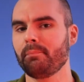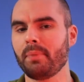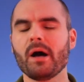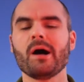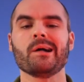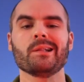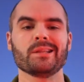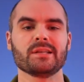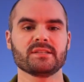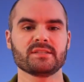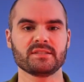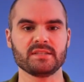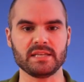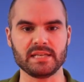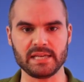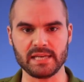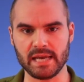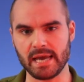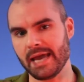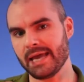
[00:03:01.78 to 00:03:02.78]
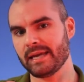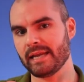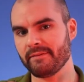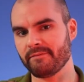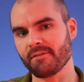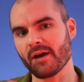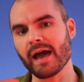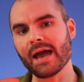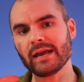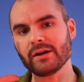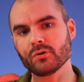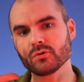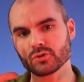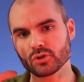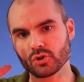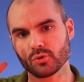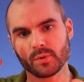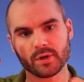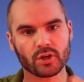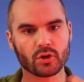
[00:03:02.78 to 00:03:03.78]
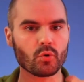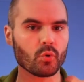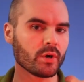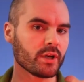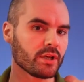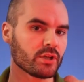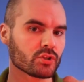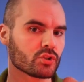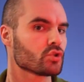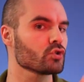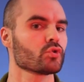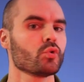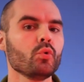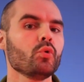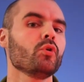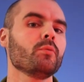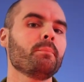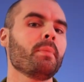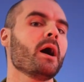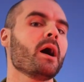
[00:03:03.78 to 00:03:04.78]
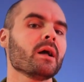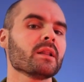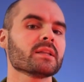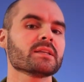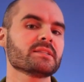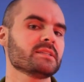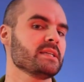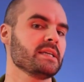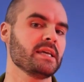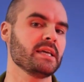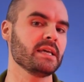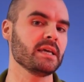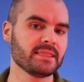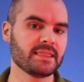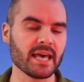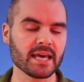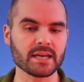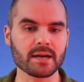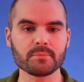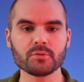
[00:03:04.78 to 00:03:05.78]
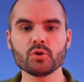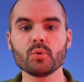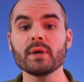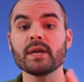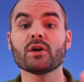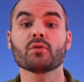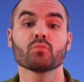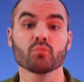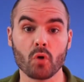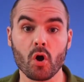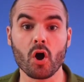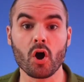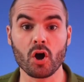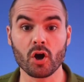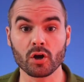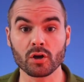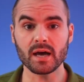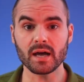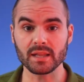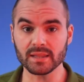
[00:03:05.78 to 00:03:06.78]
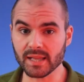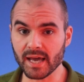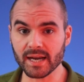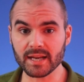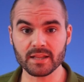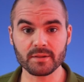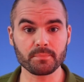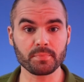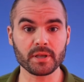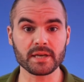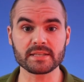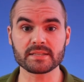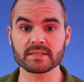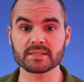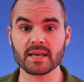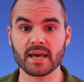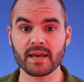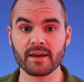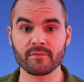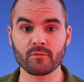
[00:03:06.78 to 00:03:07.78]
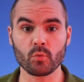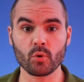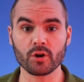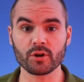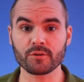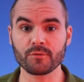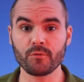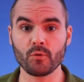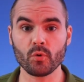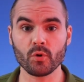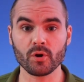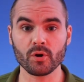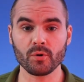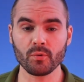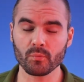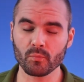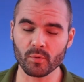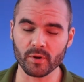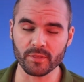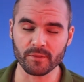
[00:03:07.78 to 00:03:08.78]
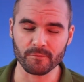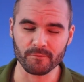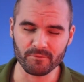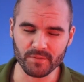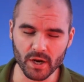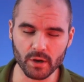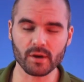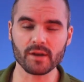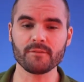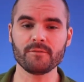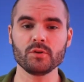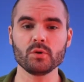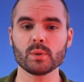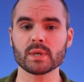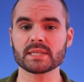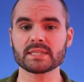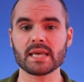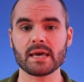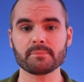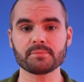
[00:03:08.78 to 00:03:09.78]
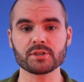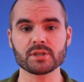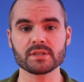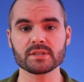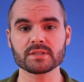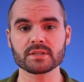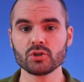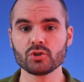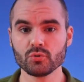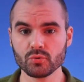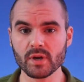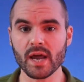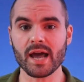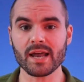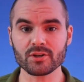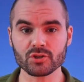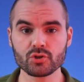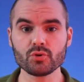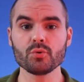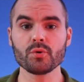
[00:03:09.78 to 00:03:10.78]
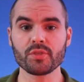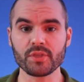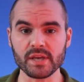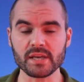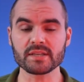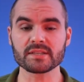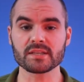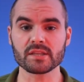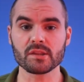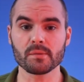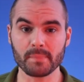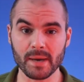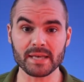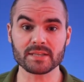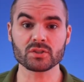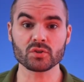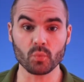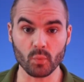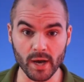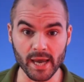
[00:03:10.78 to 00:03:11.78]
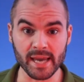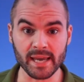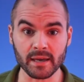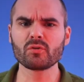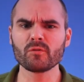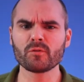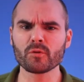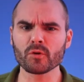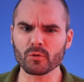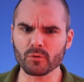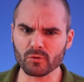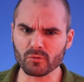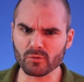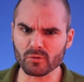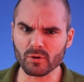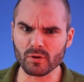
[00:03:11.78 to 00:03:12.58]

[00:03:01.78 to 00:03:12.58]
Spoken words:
policy, and if I don't do it according to school policy, then I'm doing it wrong. A lot of the places I have worked for, with very few exceptions, do not do things in the best way. For